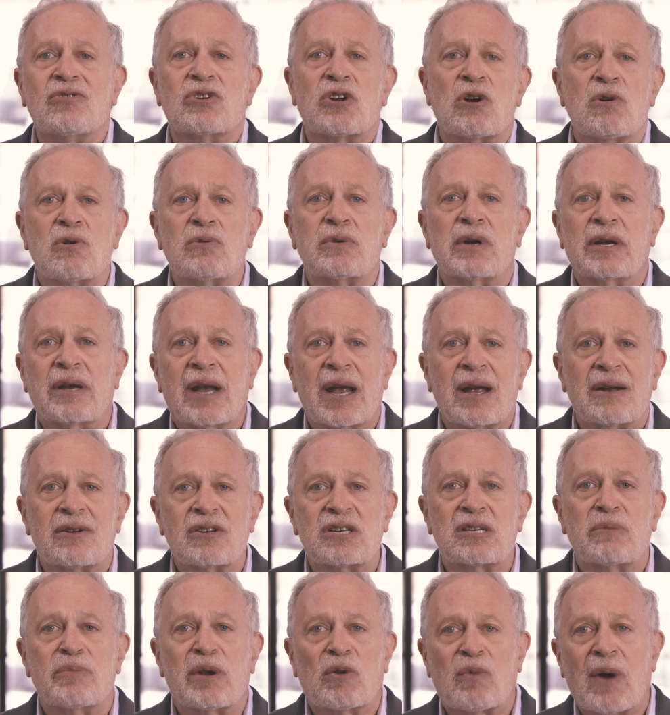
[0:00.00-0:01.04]
don't
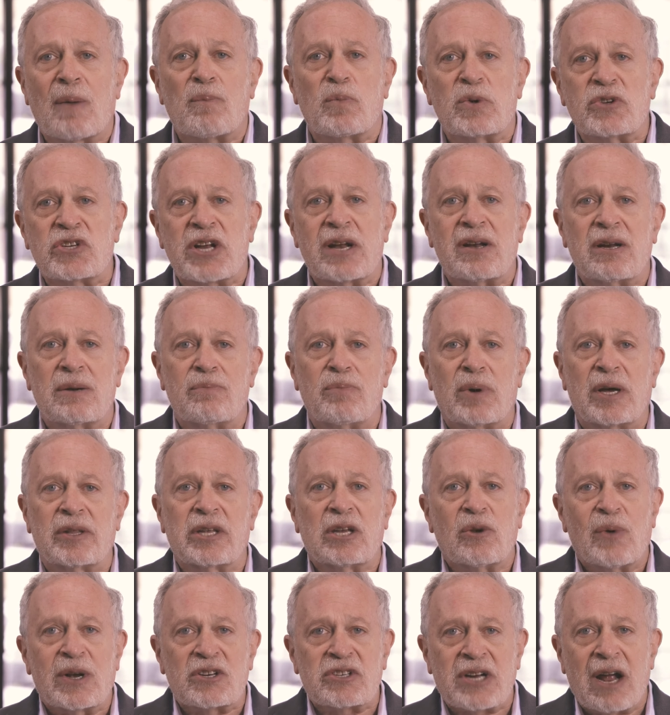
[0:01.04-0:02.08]
get to be represented by
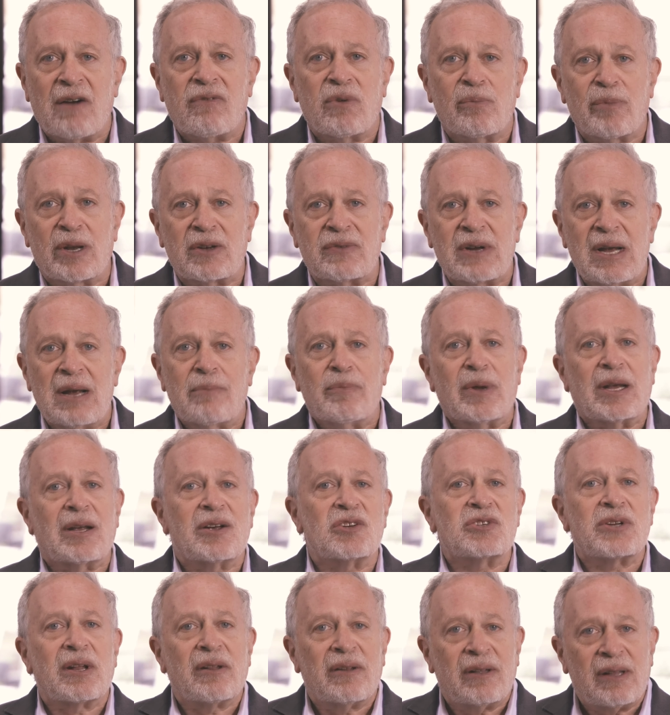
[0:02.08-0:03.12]
the US government
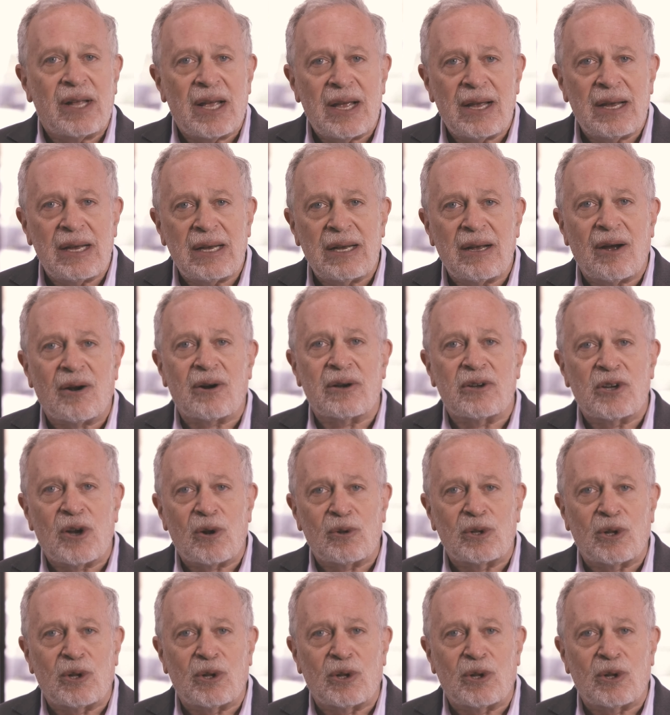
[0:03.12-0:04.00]
because they are no